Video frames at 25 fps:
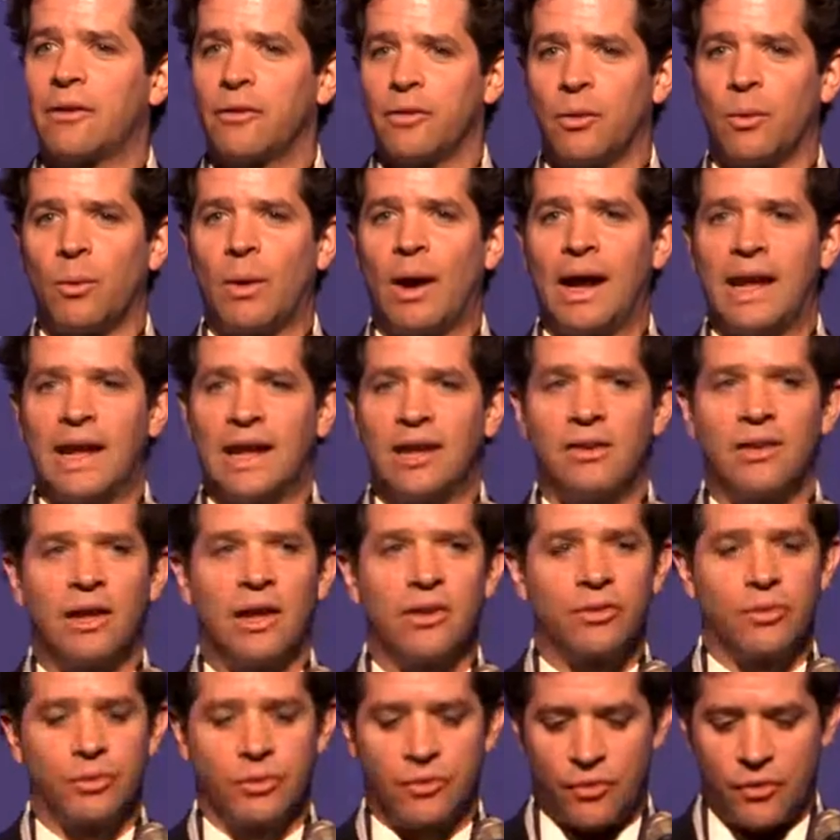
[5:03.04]
of the way
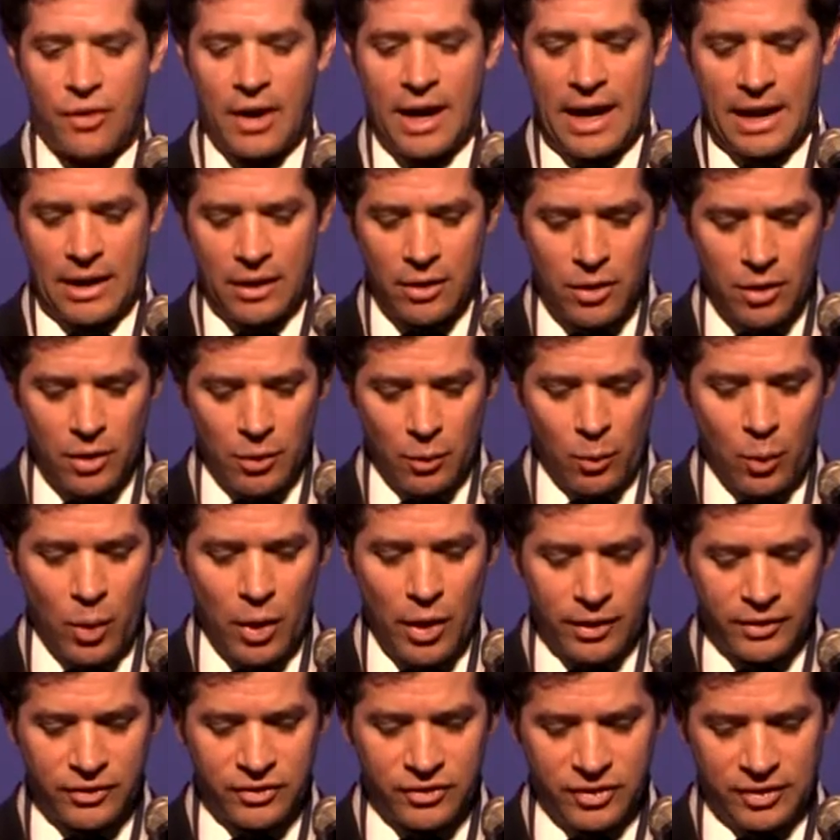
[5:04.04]
international trade
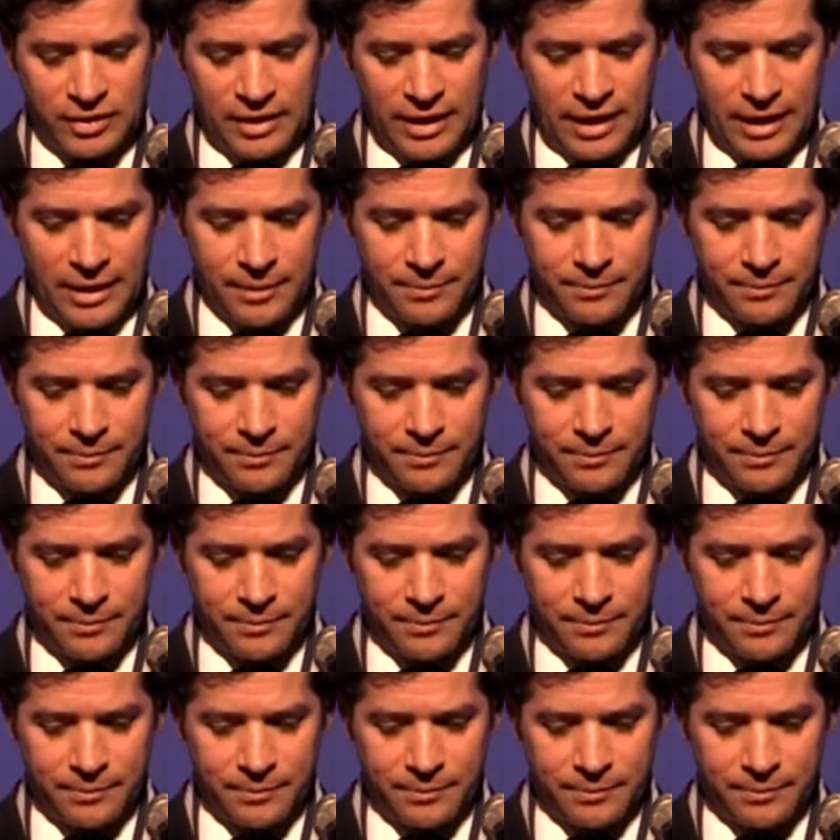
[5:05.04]
works today.